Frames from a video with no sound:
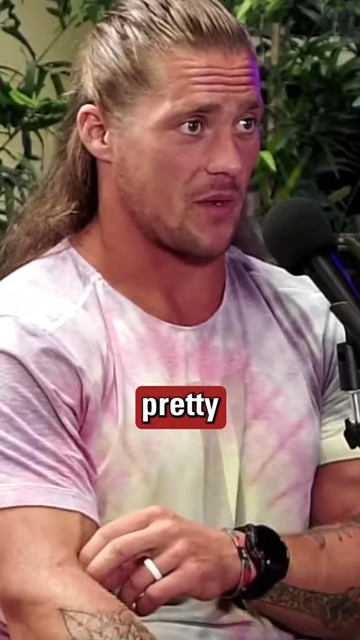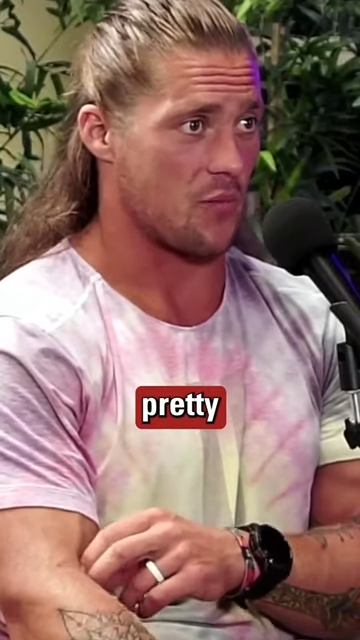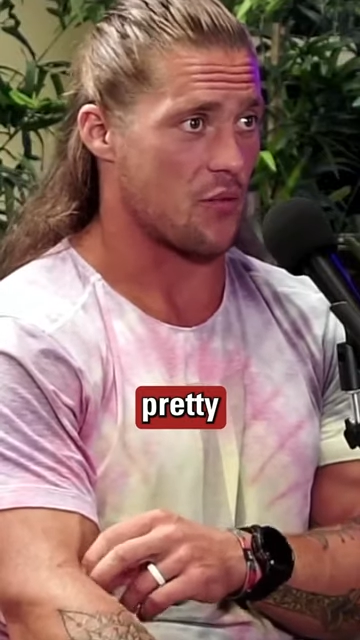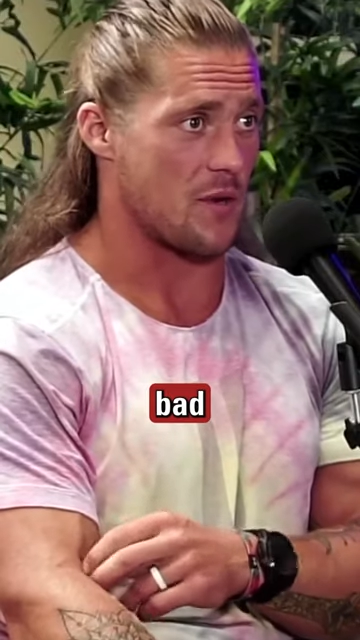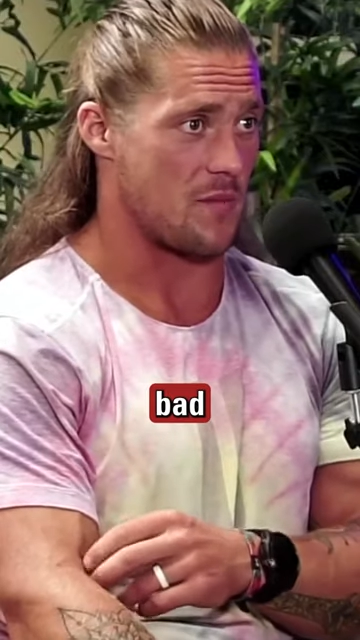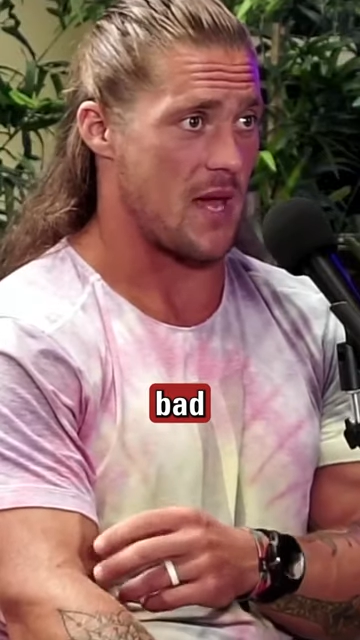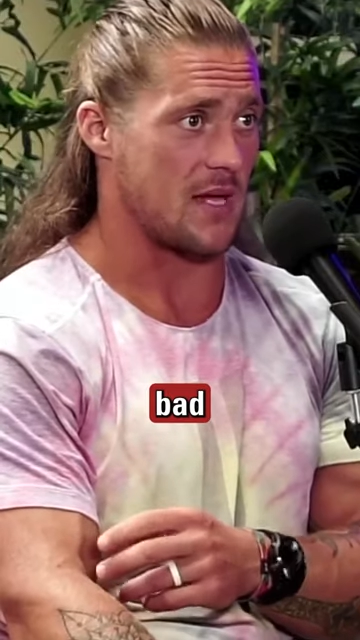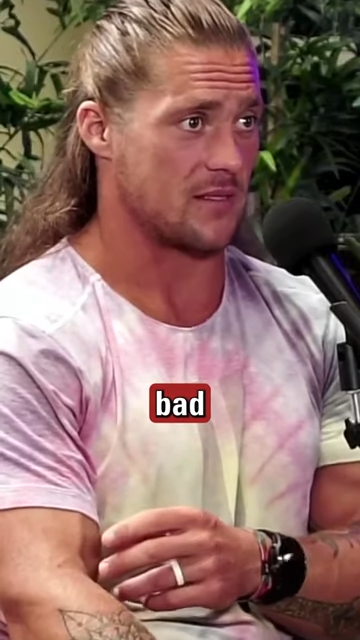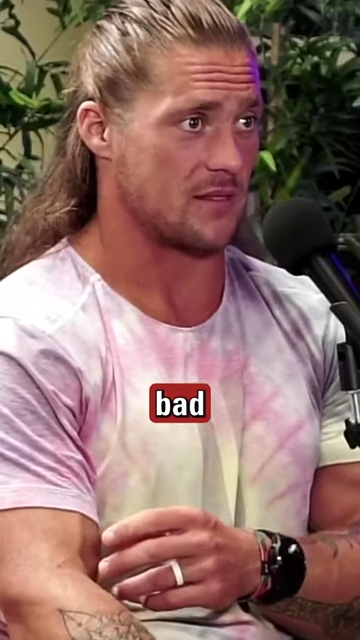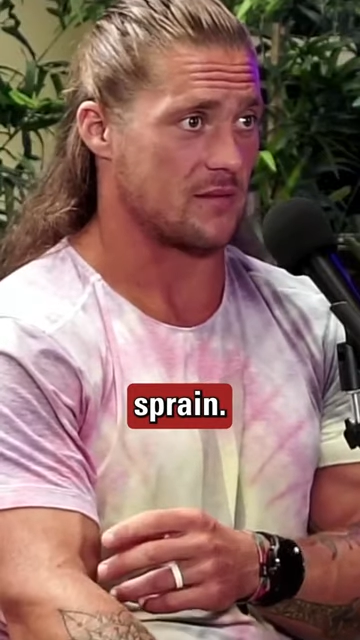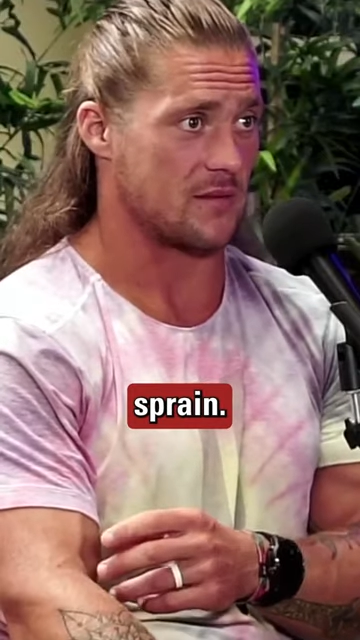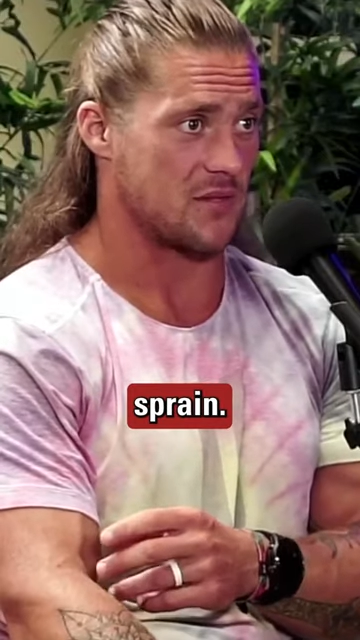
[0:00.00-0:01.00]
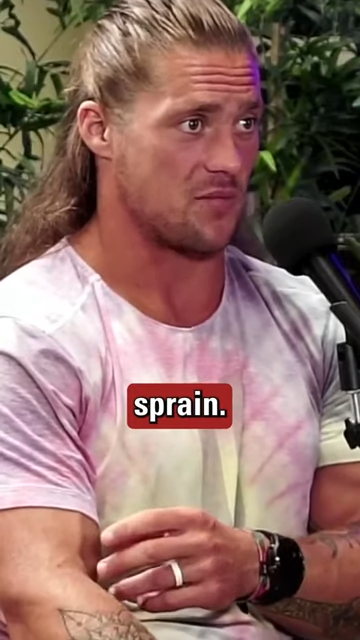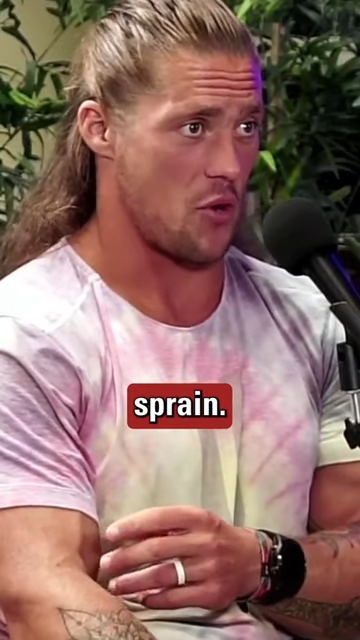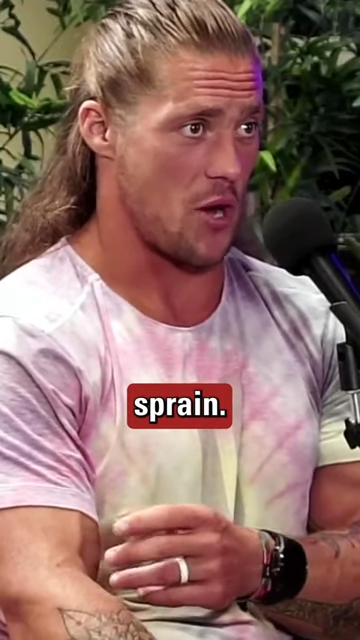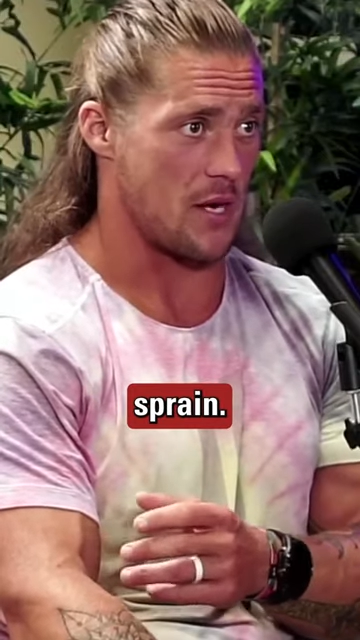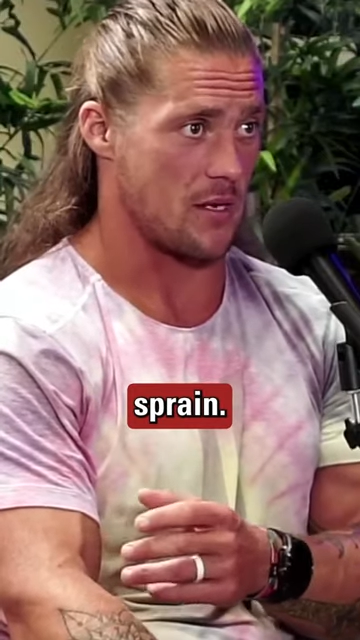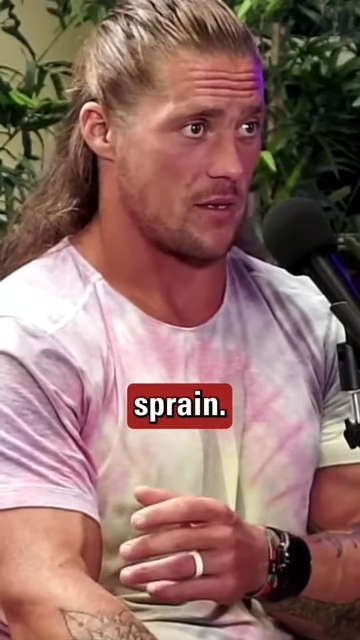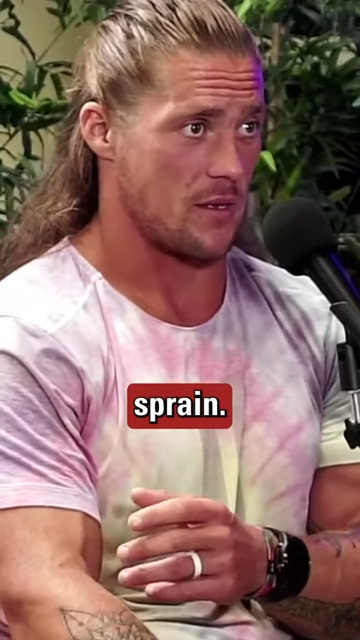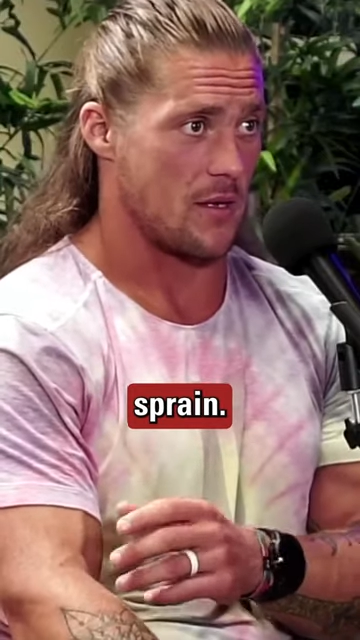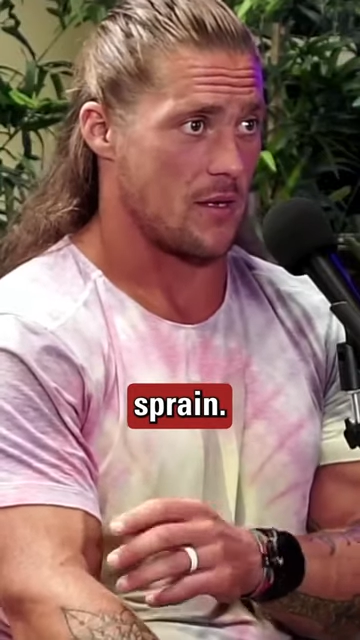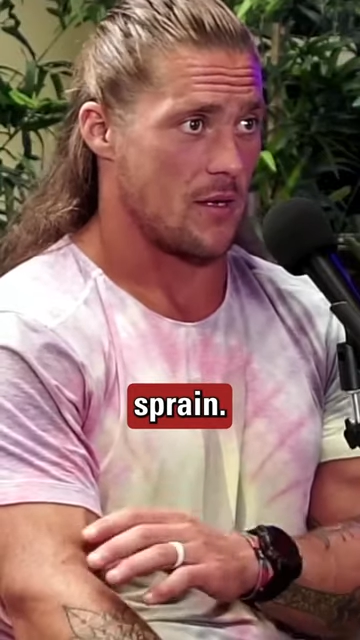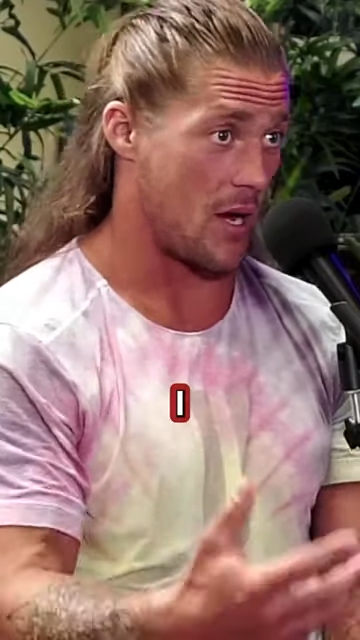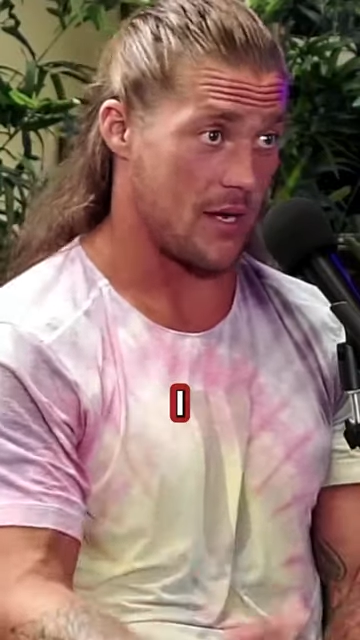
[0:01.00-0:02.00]
pretty bad sprain.
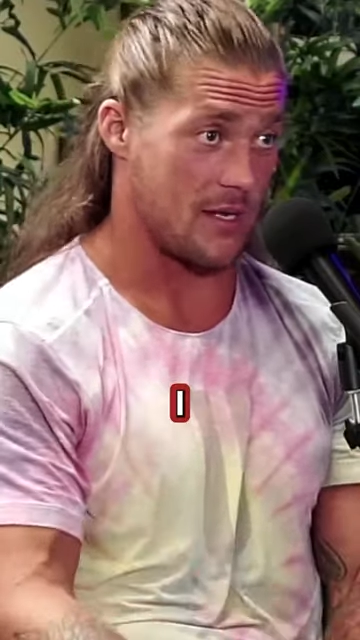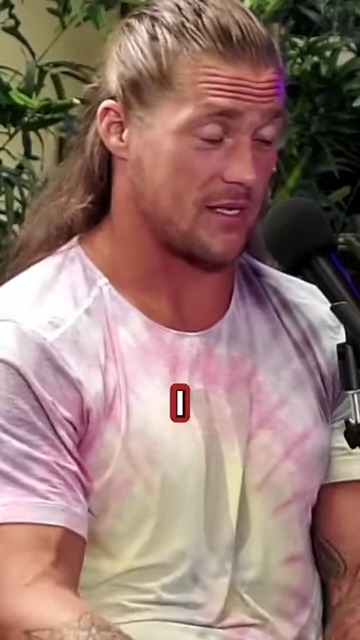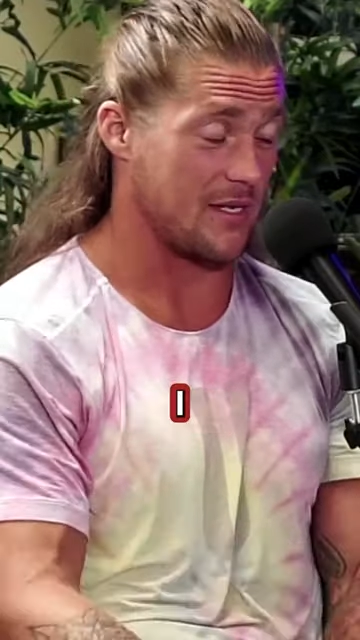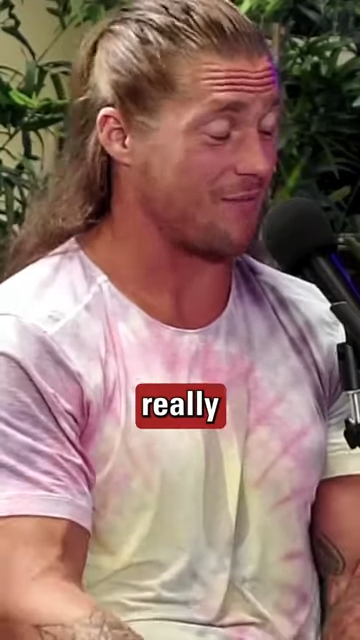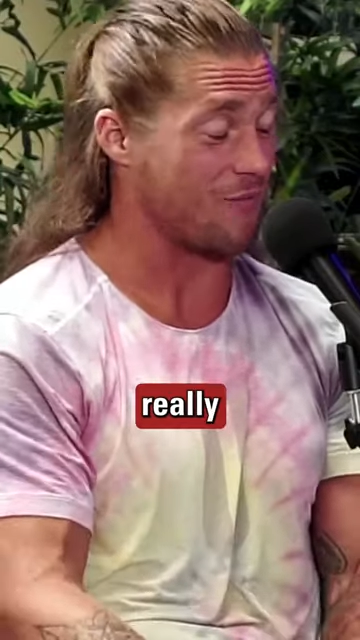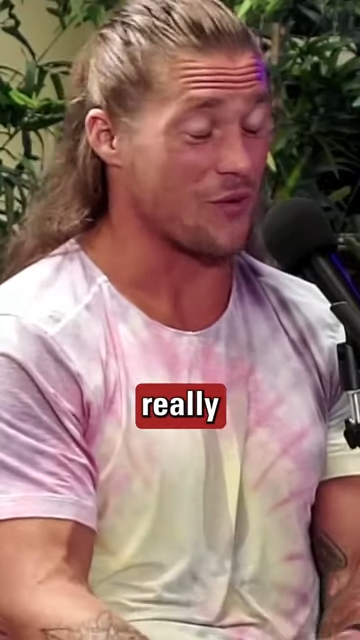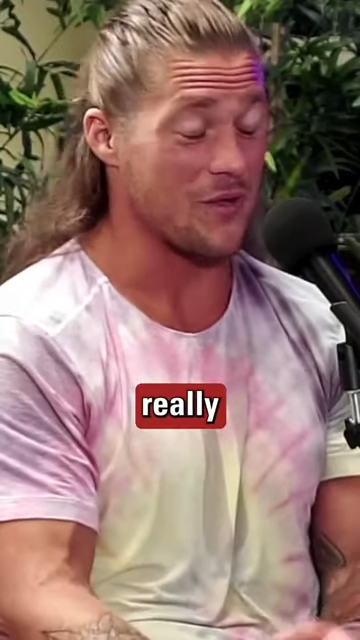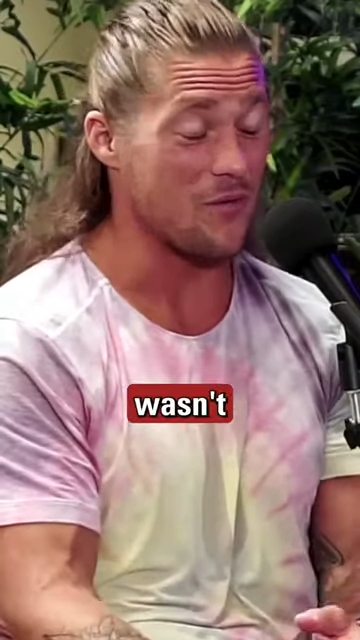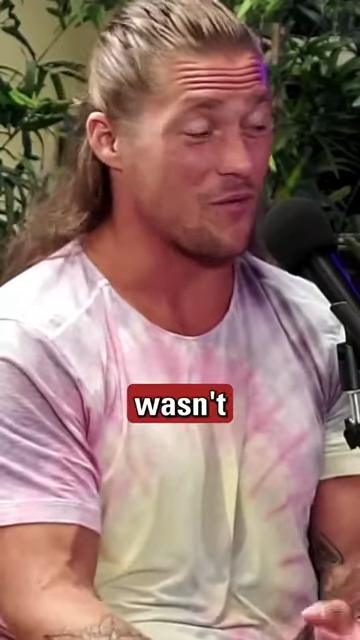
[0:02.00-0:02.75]
It, it really